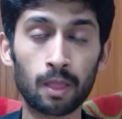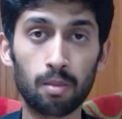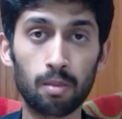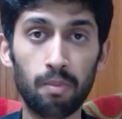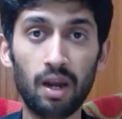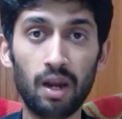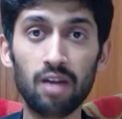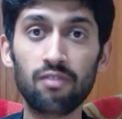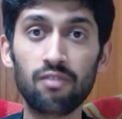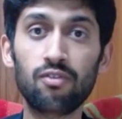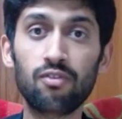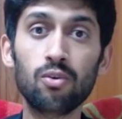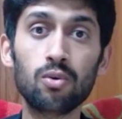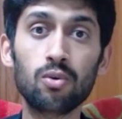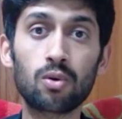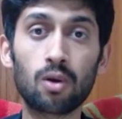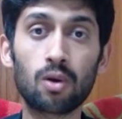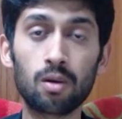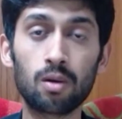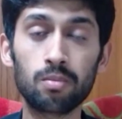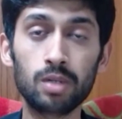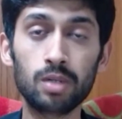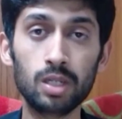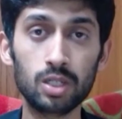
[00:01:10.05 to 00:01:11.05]
the bad
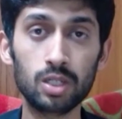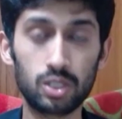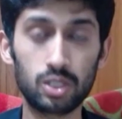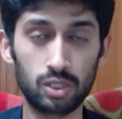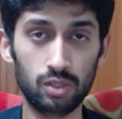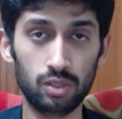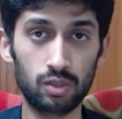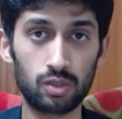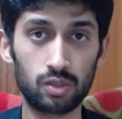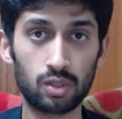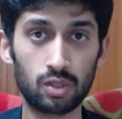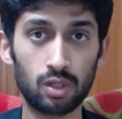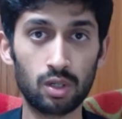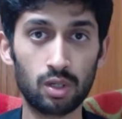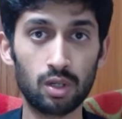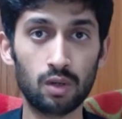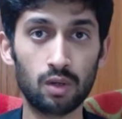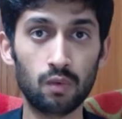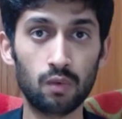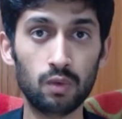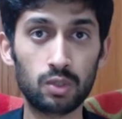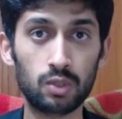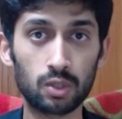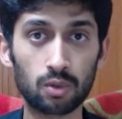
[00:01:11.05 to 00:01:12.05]
food combinations
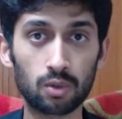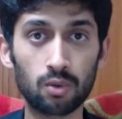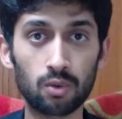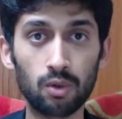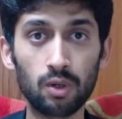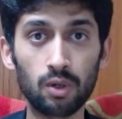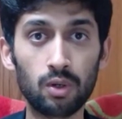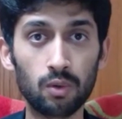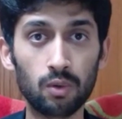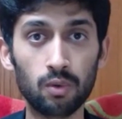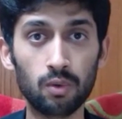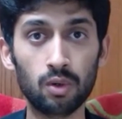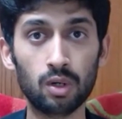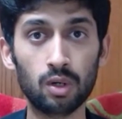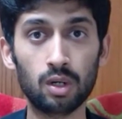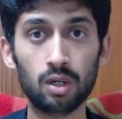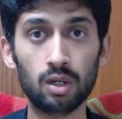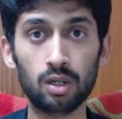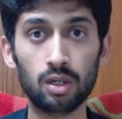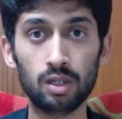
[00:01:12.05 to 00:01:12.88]
which we're going to